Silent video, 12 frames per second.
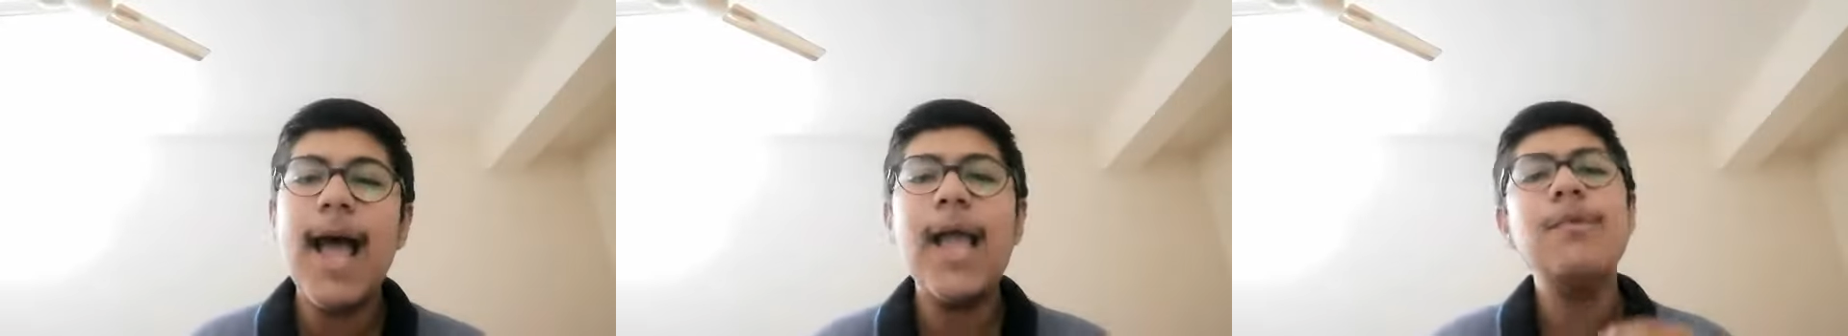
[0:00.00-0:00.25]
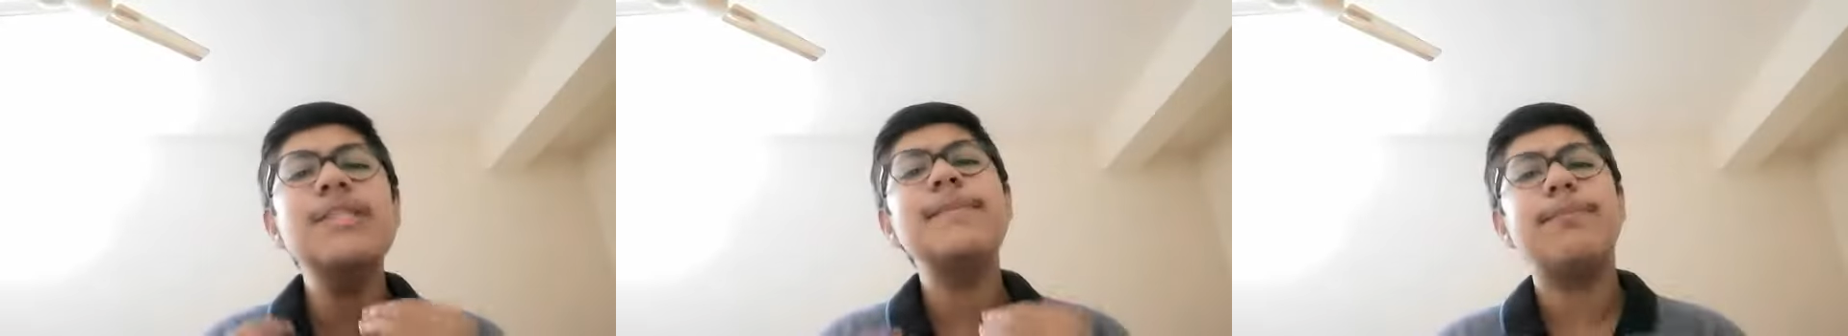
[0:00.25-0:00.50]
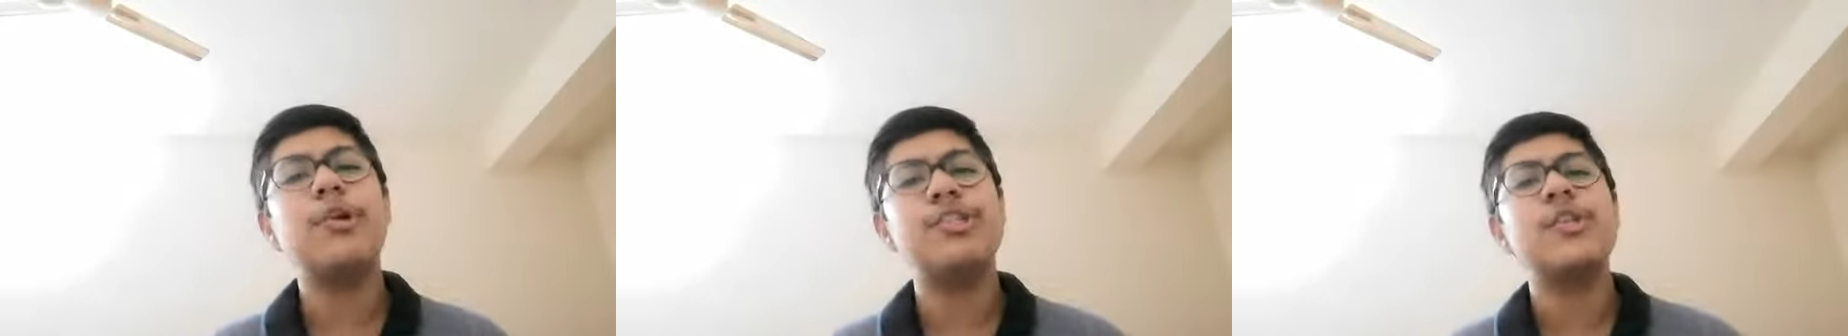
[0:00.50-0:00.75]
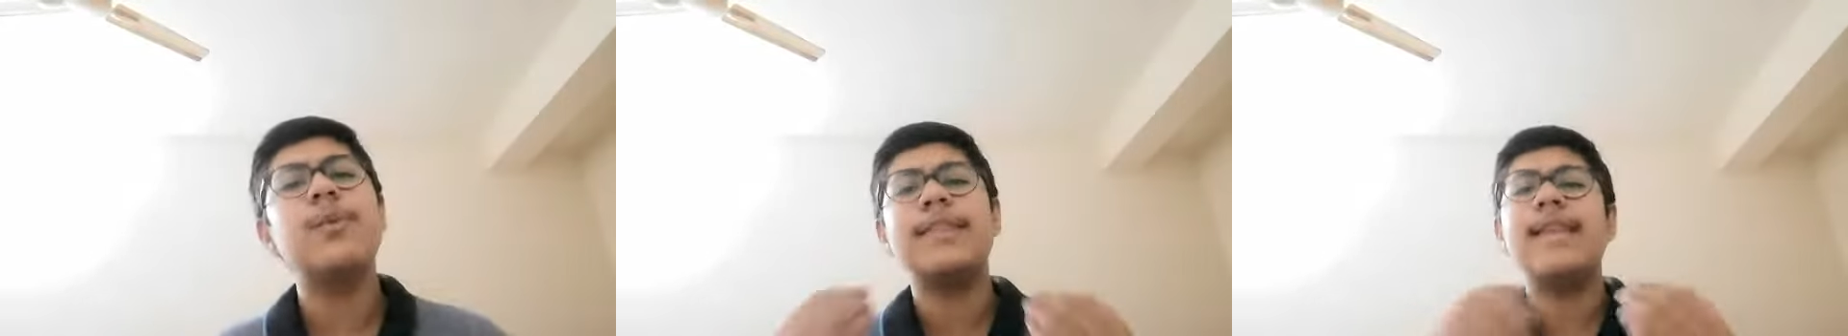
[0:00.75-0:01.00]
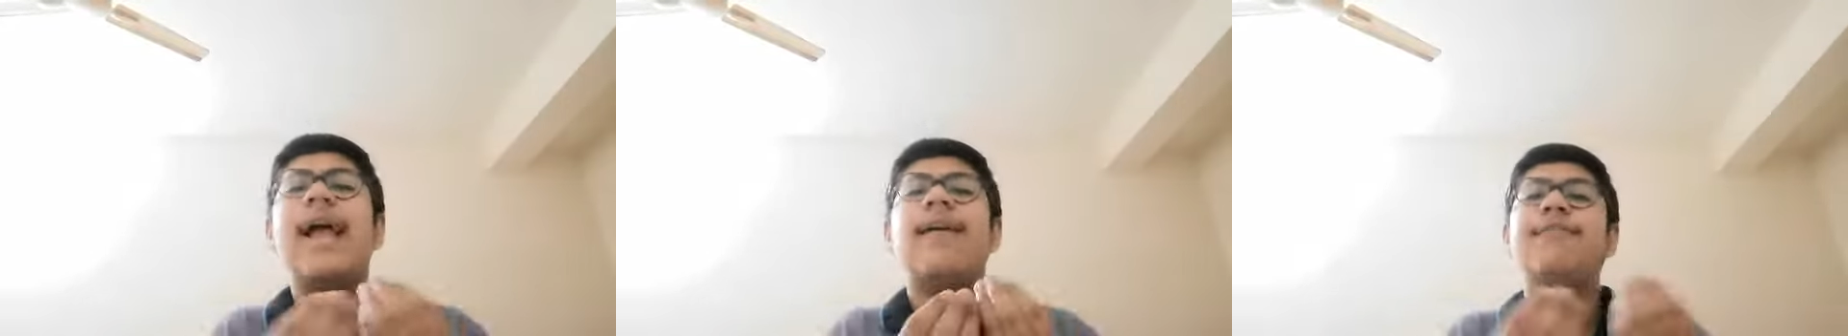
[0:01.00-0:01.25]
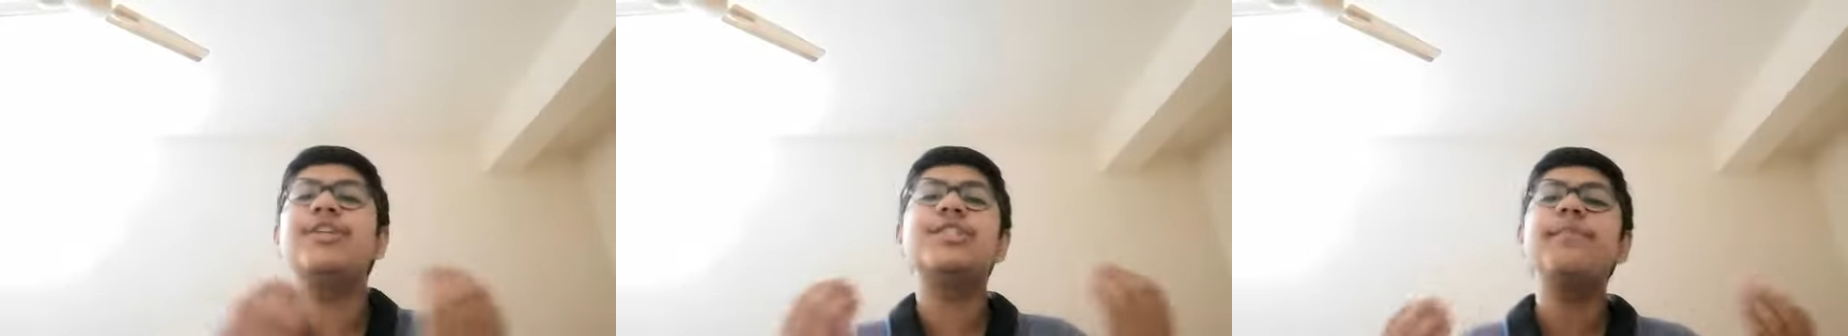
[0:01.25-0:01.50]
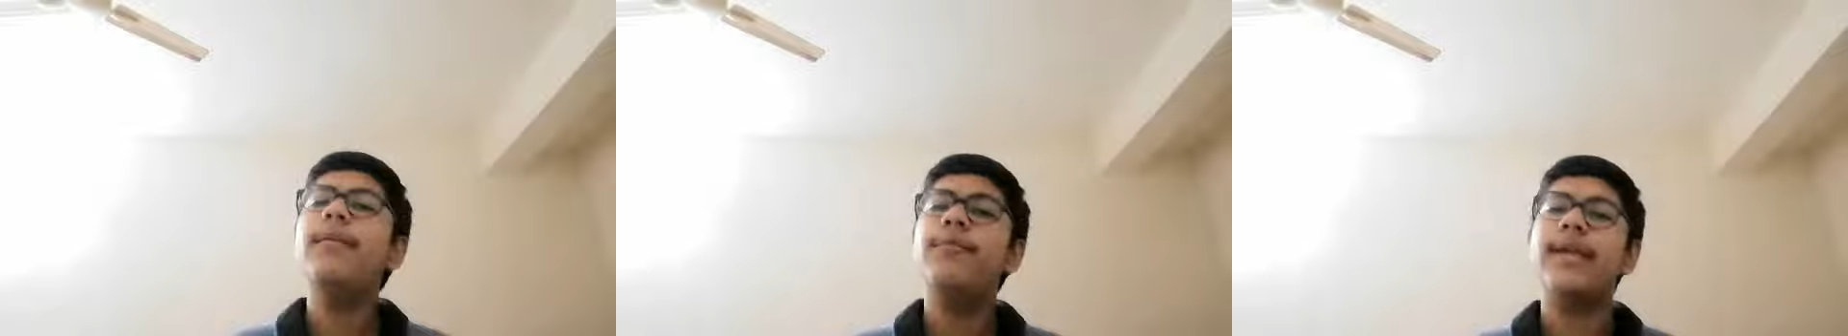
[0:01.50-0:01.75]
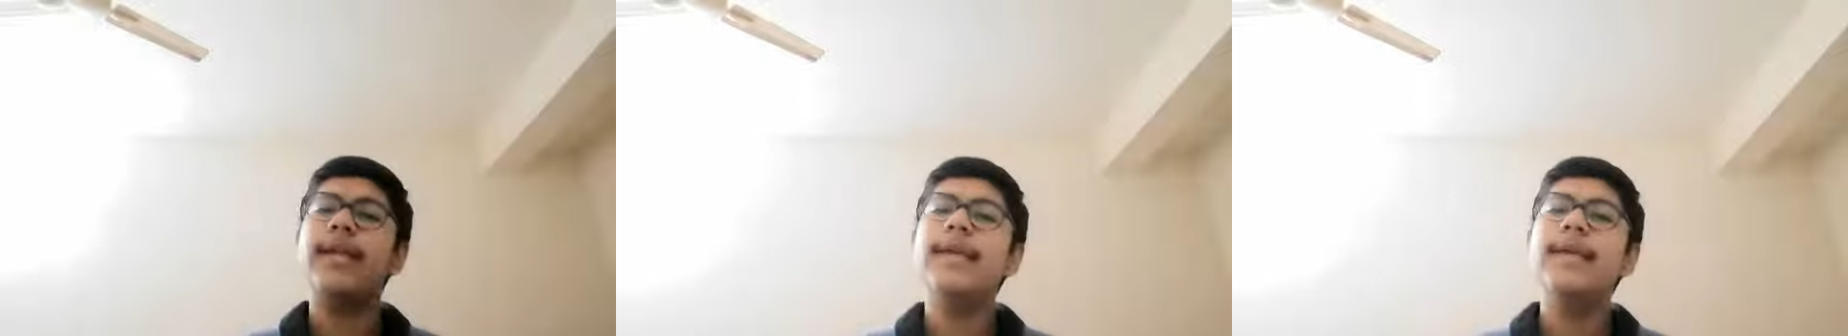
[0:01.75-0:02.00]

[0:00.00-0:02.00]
I was a person with an average memory.